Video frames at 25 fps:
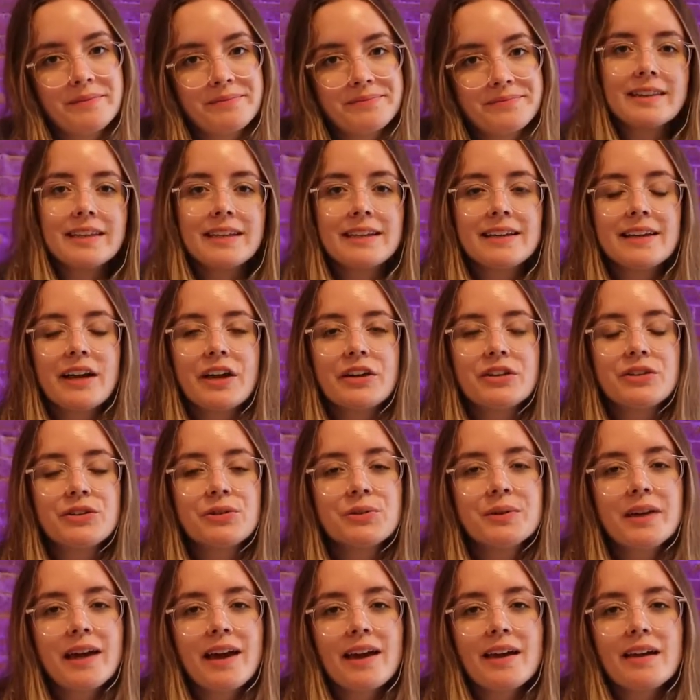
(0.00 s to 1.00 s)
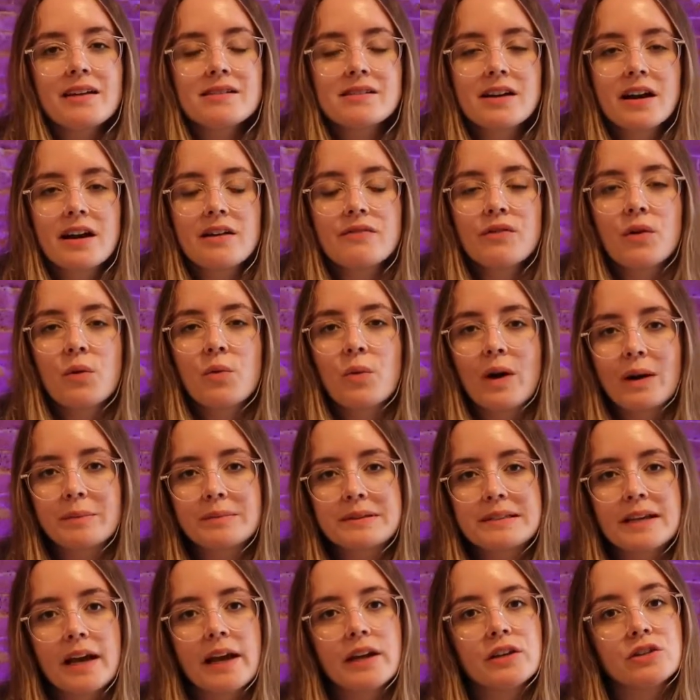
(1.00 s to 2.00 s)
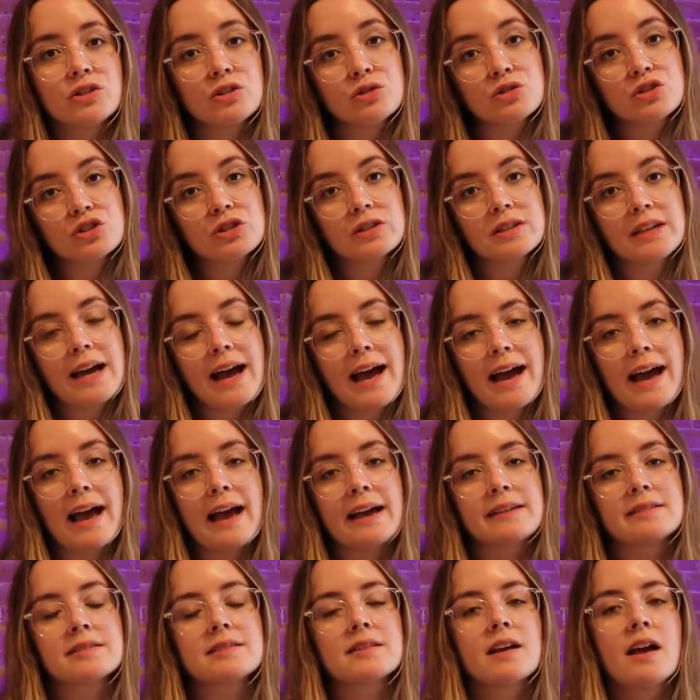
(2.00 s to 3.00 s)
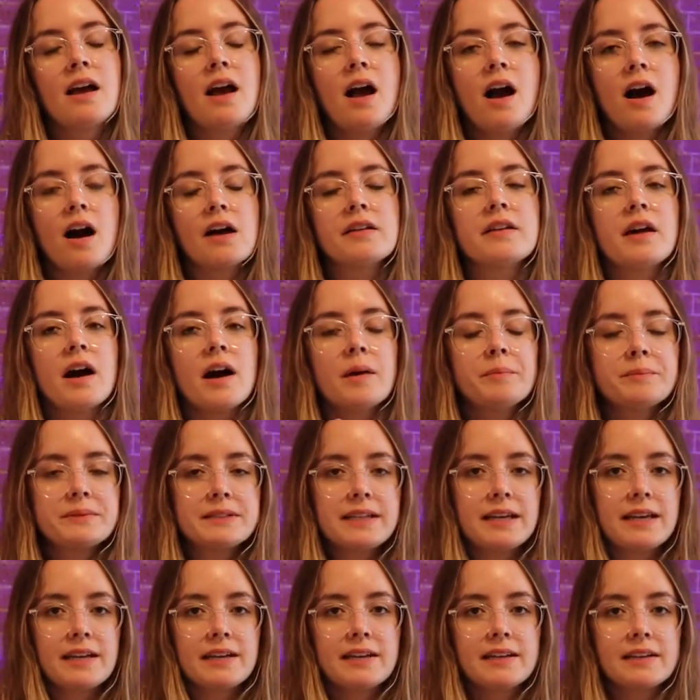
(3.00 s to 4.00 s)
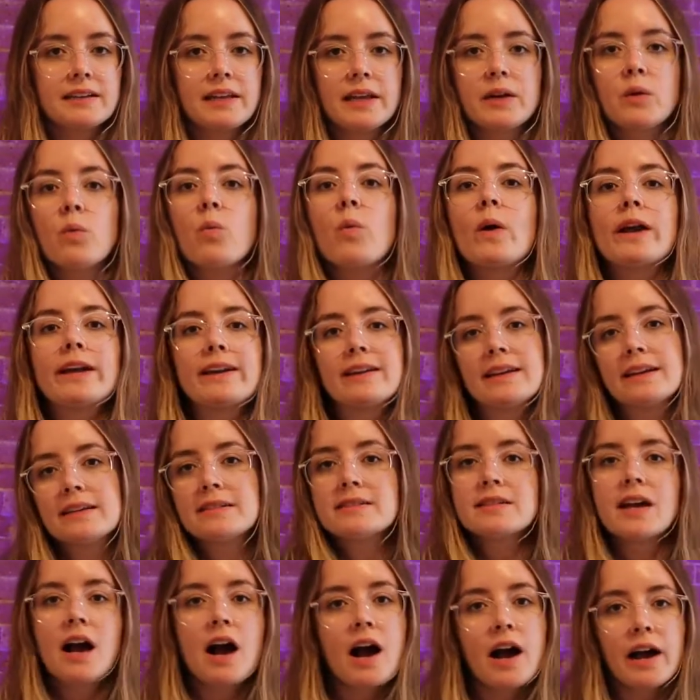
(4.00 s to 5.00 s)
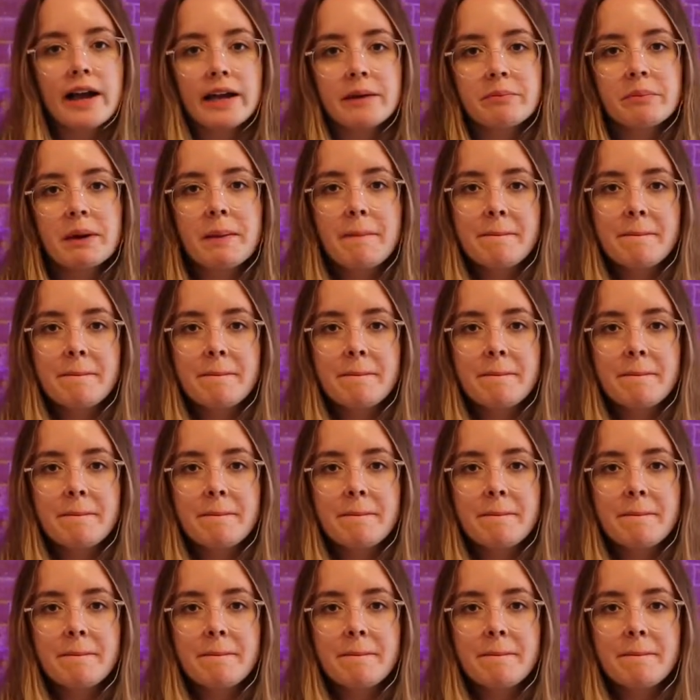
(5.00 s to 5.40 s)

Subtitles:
The UK Gov website usually has an updated waiting time